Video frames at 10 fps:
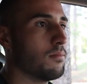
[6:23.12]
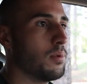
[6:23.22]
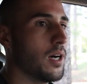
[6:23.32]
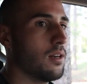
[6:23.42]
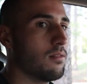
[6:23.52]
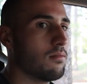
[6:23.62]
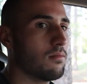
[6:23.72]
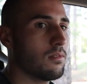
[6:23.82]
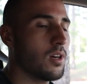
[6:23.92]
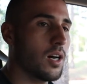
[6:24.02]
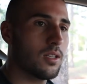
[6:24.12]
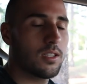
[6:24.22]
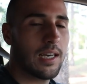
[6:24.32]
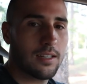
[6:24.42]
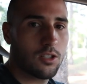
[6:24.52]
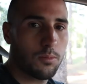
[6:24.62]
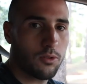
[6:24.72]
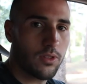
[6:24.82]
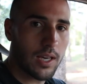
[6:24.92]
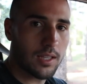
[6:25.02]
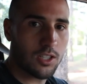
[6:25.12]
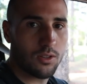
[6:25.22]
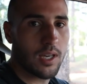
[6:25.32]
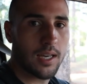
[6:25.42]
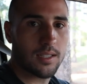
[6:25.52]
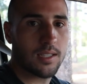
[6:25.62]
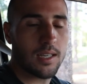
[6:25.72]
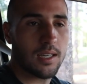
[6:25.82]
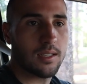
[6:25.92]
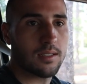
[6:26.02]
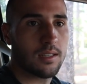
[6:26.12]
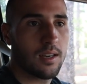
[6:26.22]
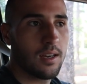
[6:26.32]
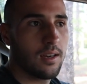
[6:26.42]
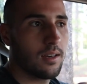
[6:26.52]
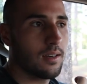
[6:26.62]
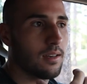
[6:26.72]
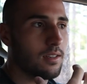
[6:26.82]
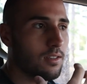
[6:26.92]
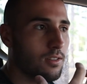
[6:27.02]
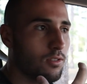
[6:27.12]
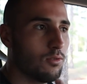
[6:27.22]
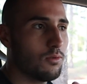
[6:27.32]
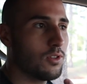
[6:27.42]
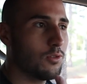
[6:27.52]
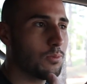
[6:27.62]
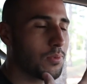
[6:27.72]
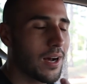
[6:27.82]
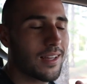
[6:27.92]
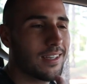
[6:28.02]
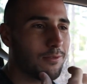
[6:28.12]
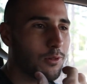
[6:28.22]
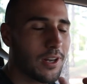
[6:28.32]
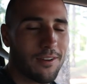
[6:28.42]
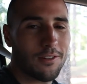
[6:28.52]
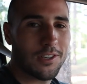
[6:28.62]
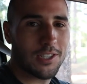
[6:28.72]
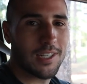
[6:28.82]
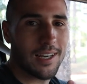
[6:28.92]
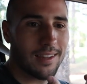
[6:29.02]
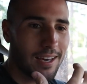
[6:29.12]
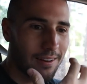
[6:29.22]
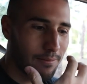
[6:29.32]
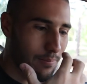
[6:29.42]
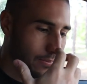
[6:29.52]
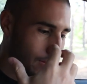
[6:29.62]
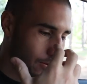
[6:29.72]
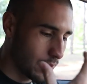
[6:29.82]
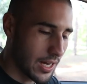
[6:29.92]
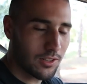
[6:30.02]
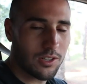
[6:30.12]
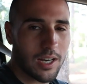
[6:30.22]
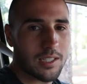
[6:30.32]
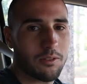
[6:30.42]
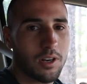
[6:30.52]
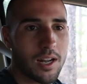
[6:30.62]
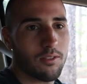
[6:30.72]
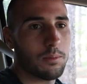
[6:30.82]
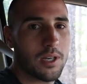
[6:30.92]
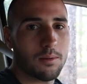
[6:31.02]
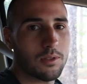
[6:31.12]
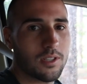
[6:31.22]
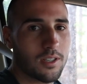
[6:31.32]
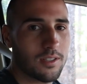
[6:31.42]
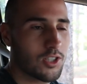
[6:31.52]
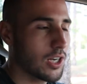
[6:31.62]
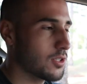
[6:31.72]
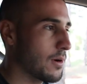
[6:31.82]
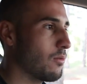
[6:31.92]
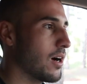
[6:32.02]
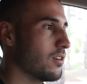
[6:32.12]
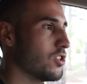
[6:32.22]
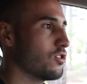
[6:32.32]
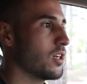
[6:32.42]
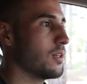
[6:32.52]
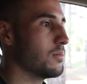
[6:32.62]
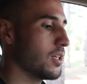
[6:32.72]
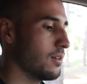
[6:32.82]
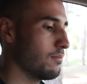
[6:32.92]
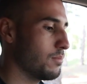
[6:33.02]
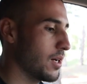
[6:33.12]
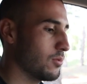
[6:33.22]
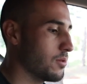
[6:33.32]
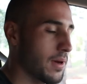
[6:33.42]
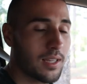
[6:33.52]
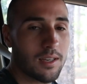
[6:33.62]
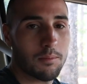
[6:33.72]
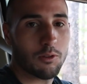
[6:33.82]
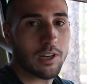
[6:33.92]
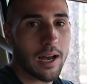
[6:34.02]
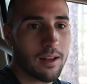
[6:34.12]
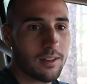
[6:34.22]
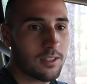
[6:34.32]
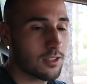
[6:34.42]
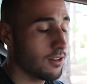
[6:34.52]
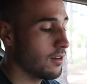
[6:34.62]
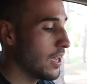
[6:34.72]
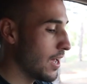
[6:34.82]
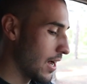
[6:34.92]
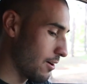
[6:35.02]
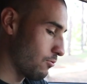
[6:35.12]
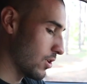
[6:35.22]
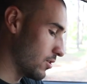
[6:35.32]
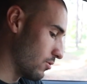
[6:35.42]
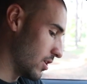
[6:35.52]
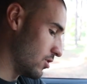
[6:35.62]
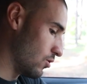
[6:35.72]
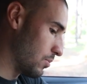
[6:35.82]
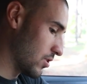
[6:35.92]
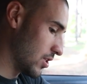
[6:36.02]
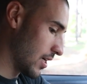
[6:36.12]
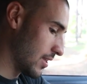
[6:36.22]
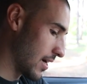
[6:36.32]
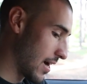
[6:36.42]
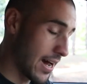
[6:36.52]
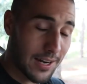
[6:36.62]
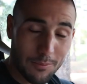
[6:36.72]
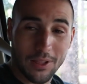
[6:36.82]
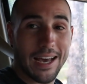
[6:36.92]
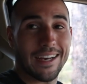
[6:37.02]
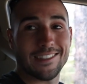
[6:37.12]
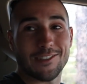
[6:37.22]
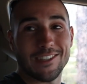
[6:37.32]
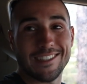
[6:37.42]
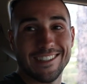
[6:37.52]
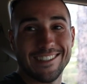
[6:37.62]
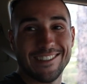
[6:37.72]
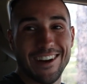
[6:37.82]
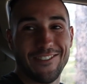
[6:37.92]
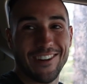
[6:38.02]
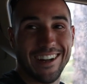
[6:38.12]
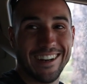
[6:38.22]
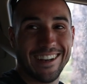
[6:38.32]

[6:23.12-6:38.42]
But the untangible thing that you can't see is, you probably will never understand that without you guys, I would never be able to chase my wildest dreams and be able to make them a reality. So I really, really do appreciate that. I had a blast, Tristan. Did you have fun?